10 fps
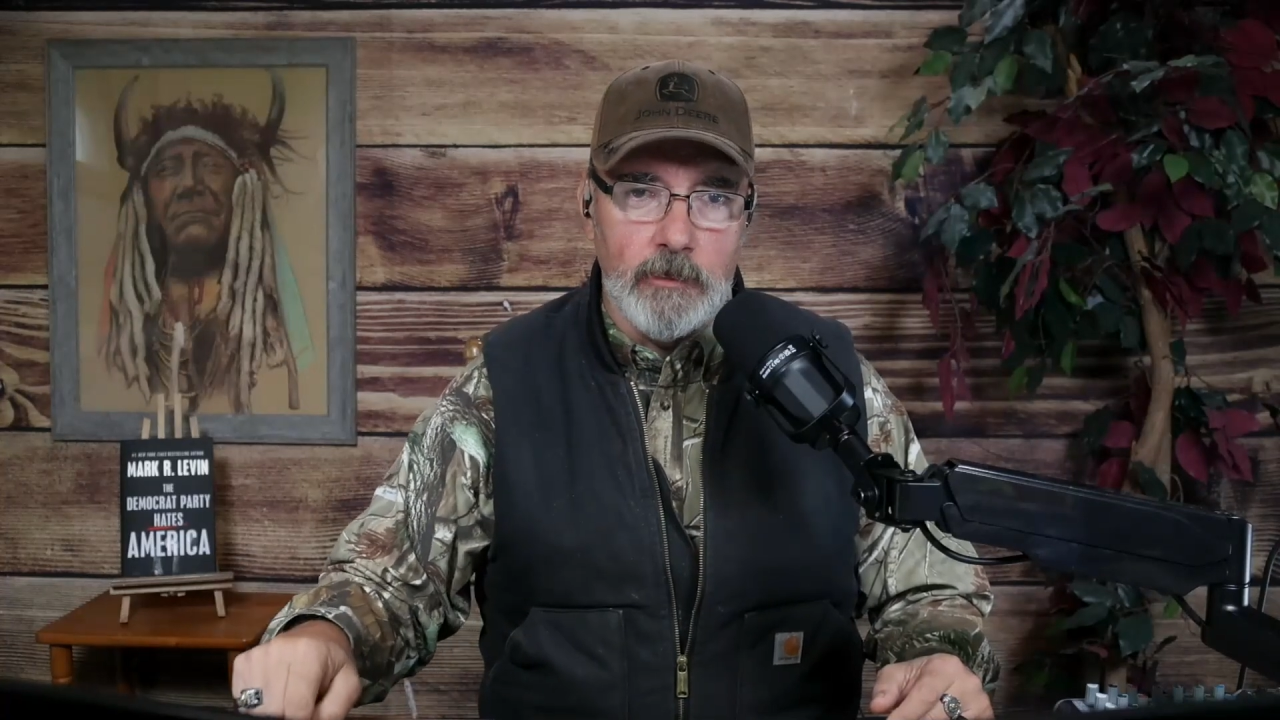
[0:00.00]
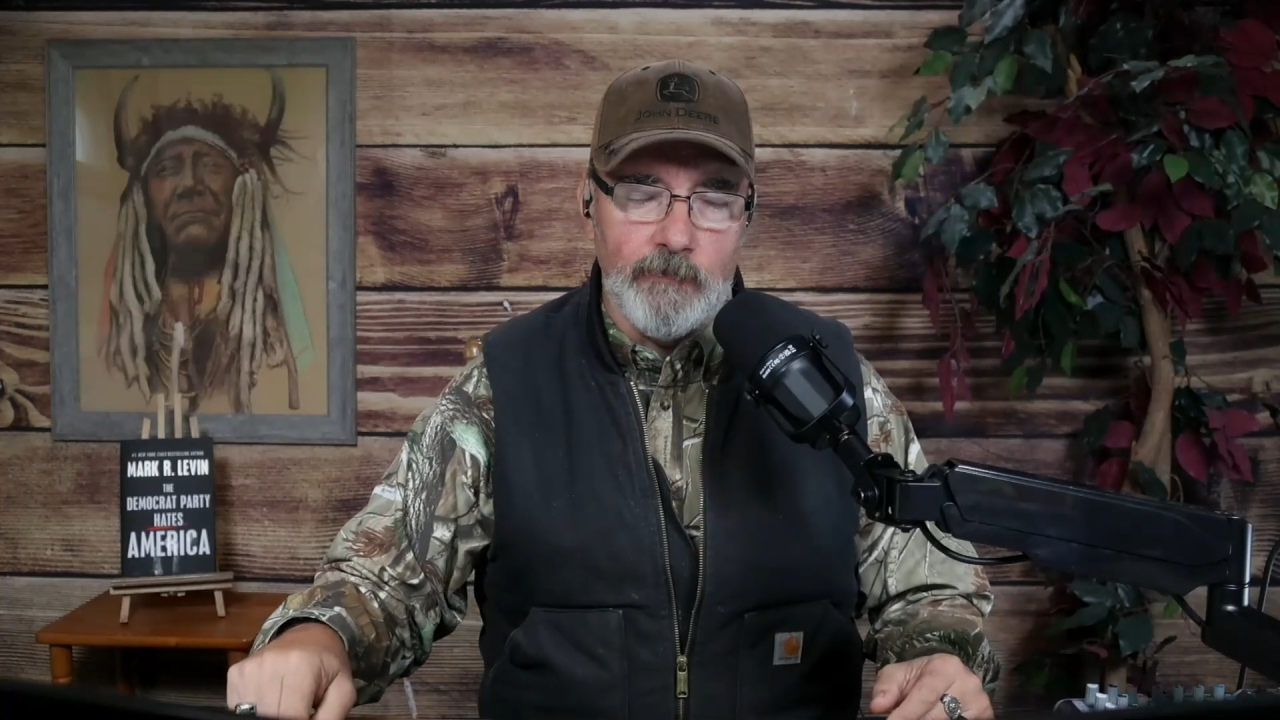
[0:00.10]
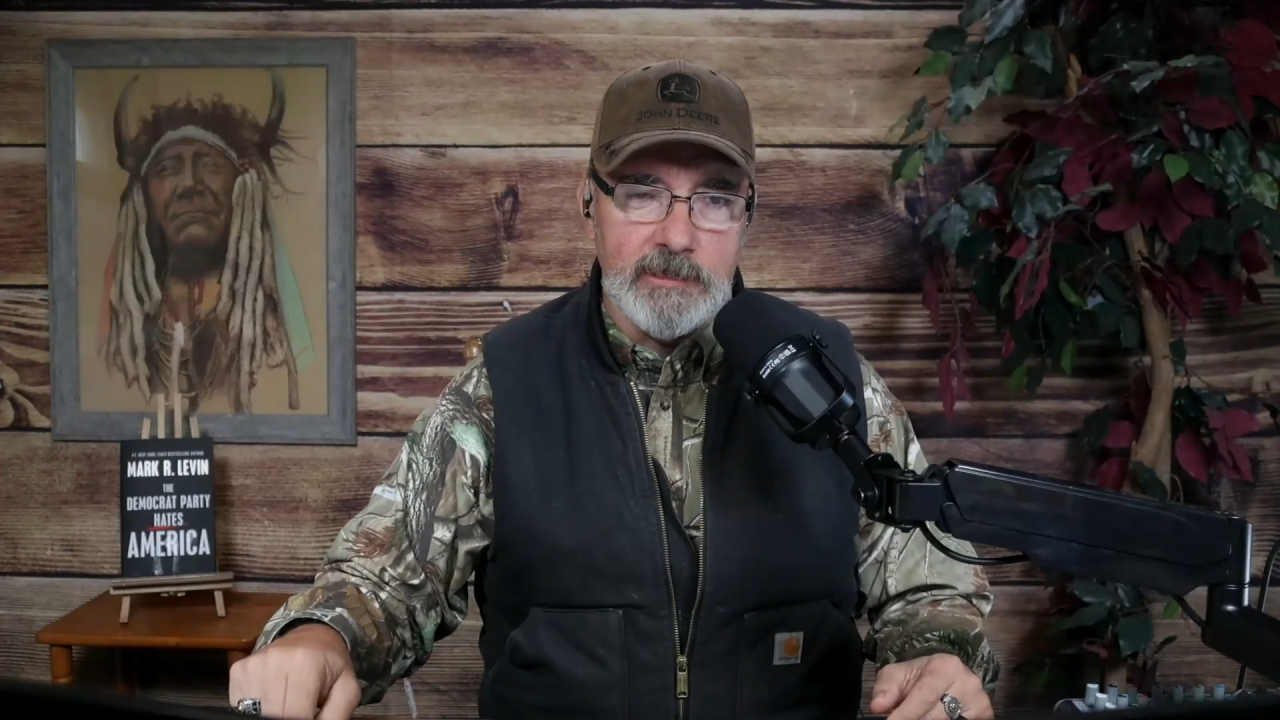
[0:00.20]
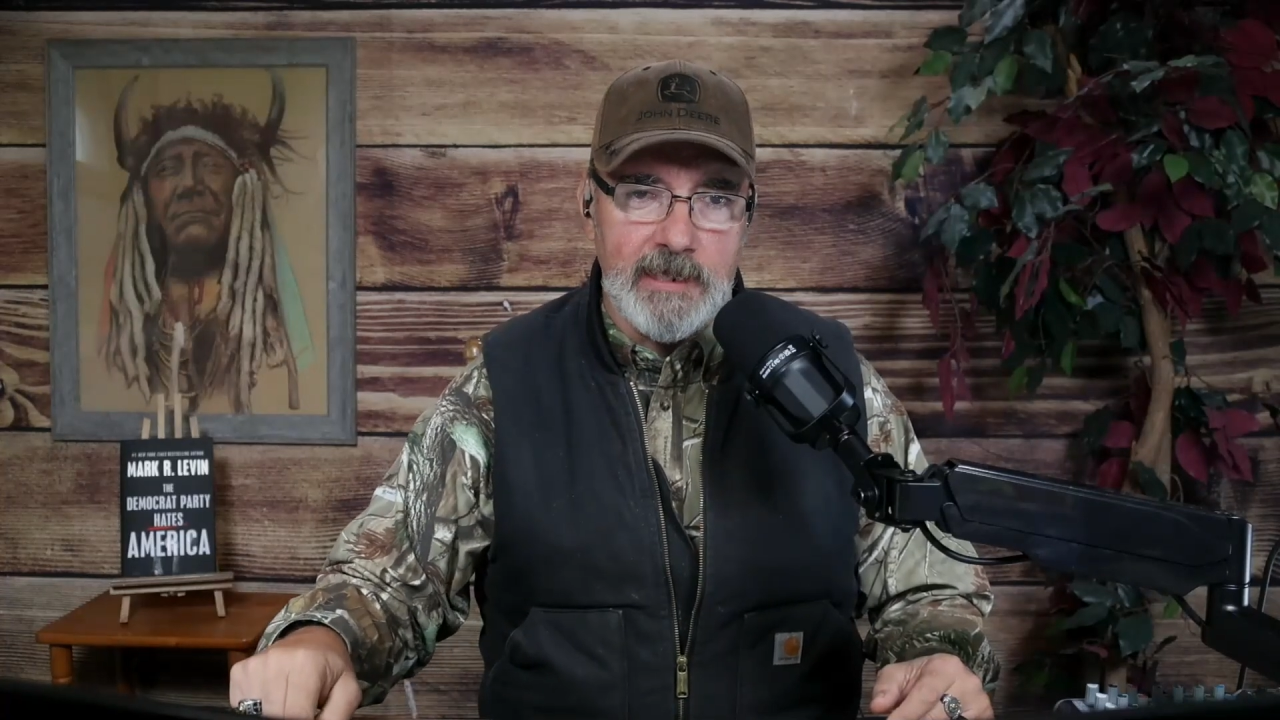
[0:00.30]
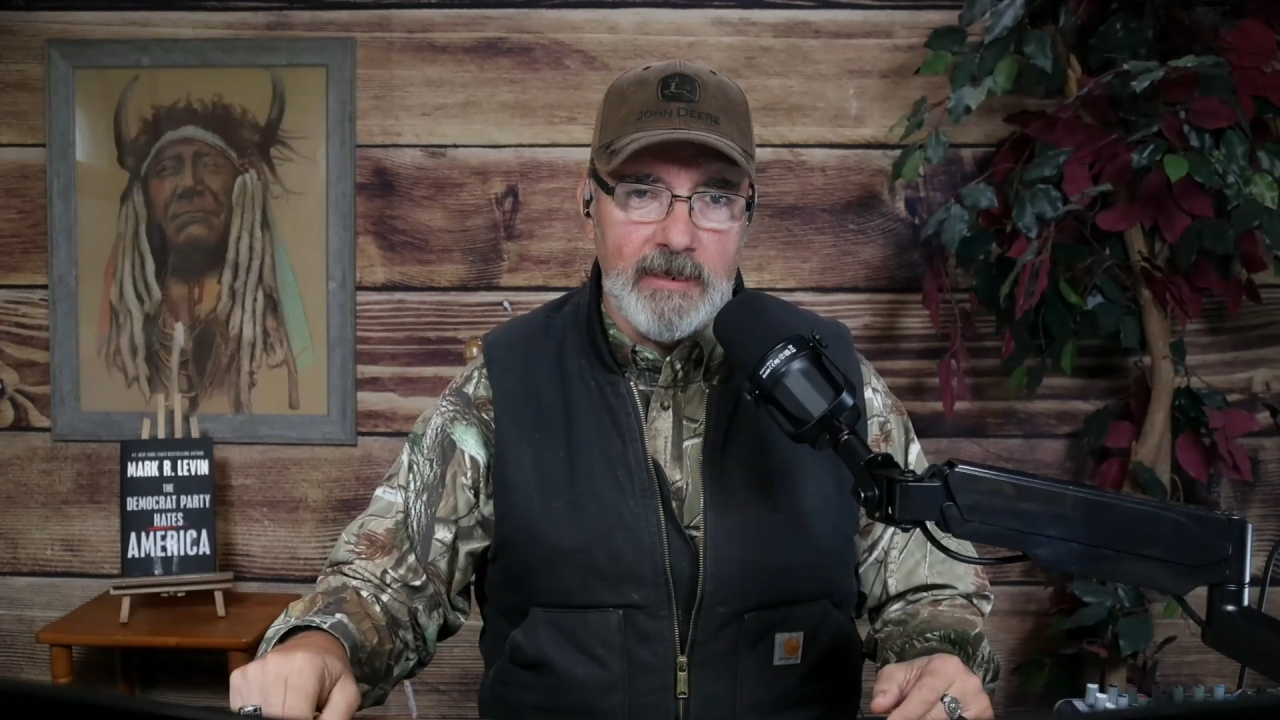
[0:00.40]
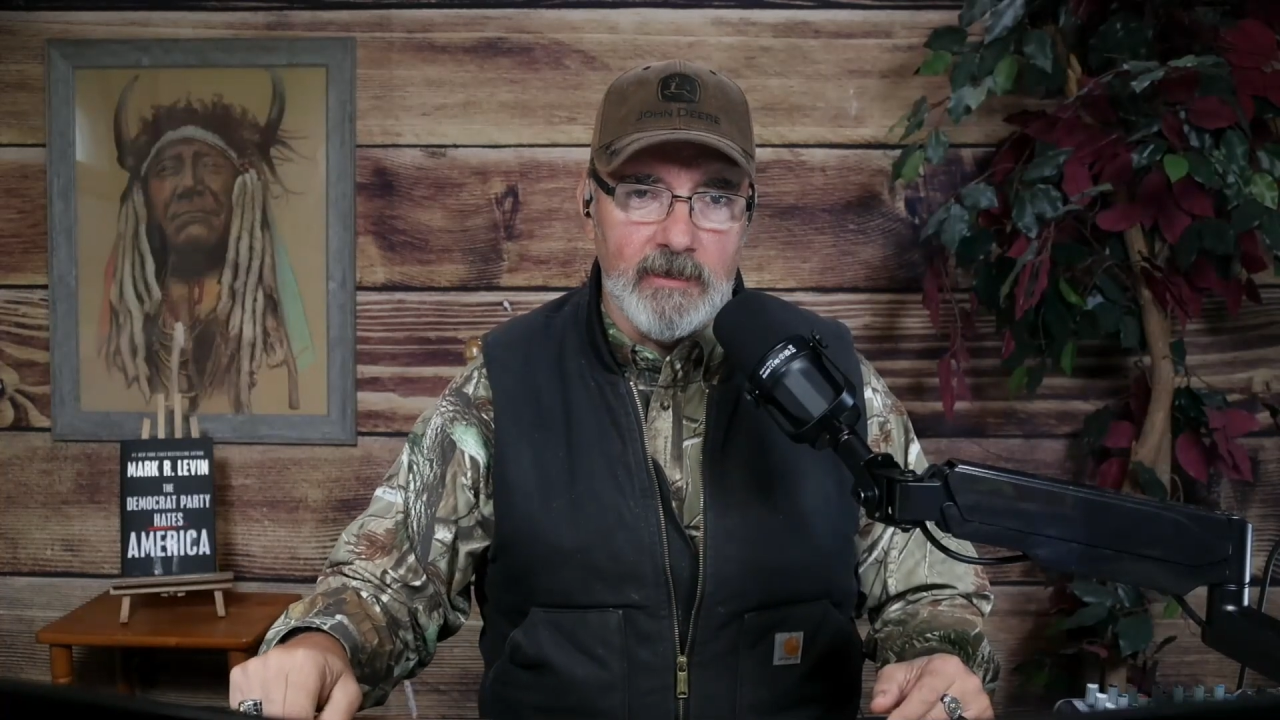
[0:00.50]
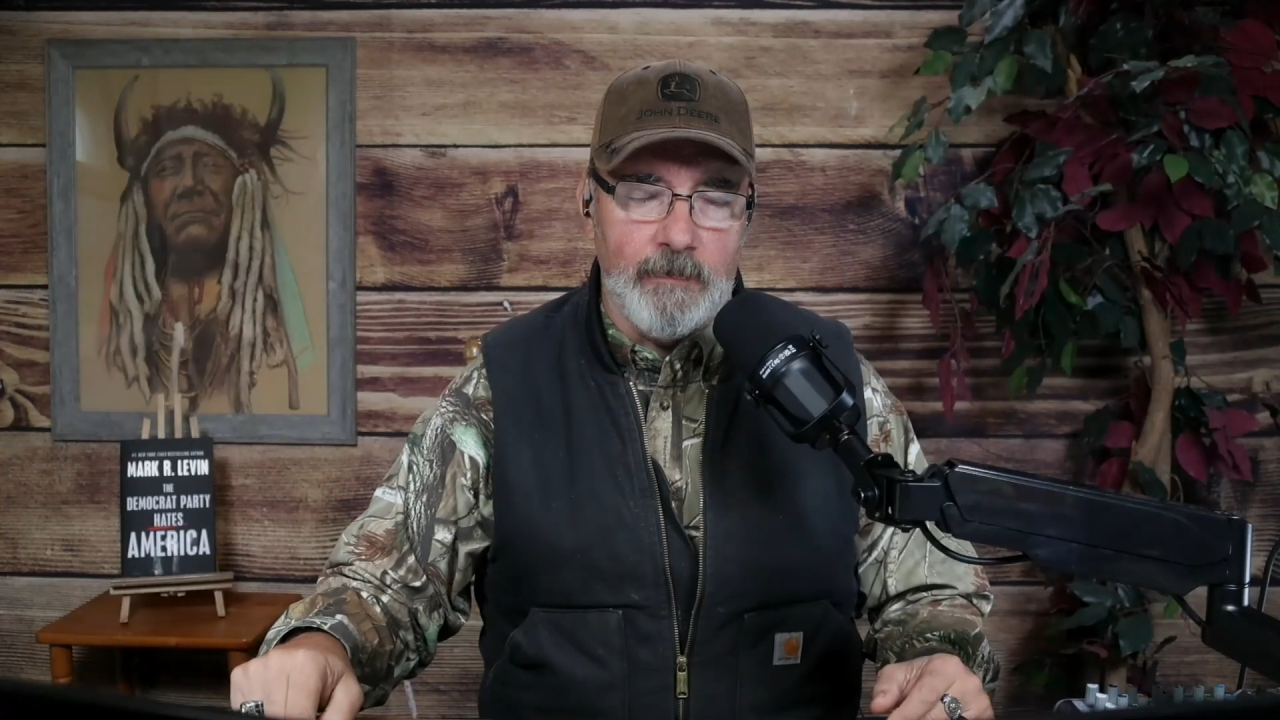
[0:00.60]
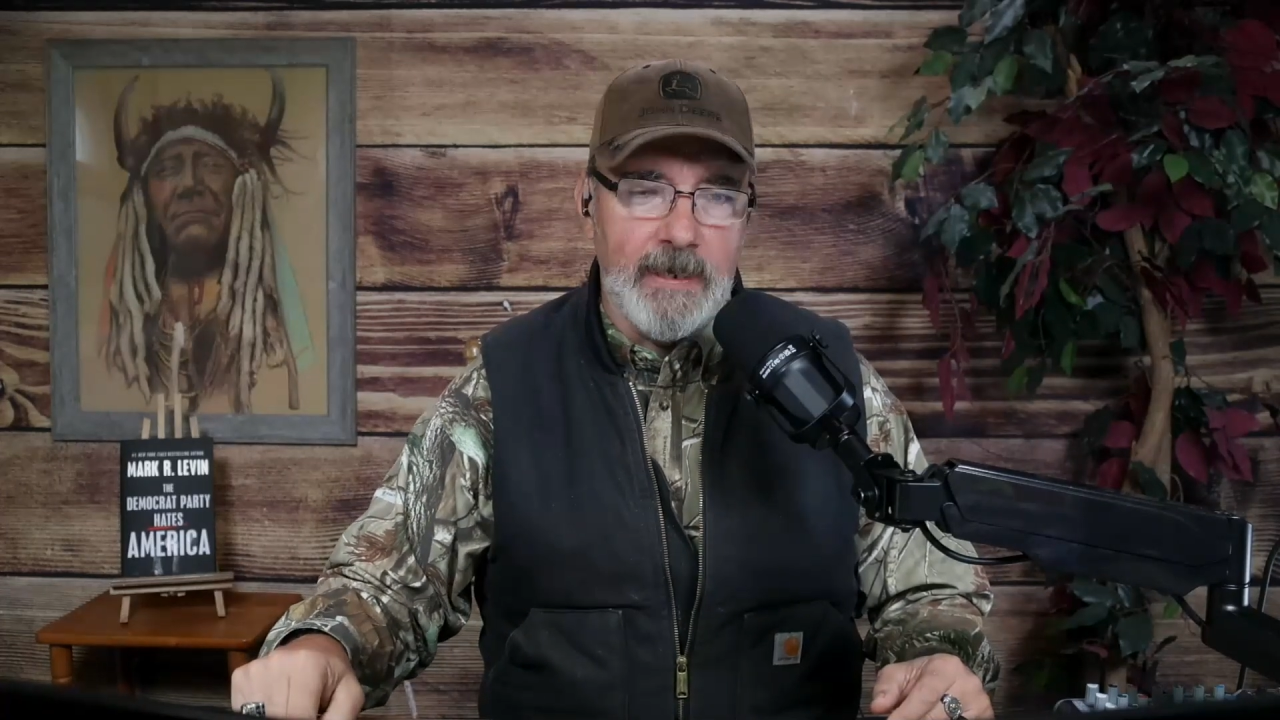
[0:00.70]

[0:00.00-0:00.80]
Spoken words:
and we stand on the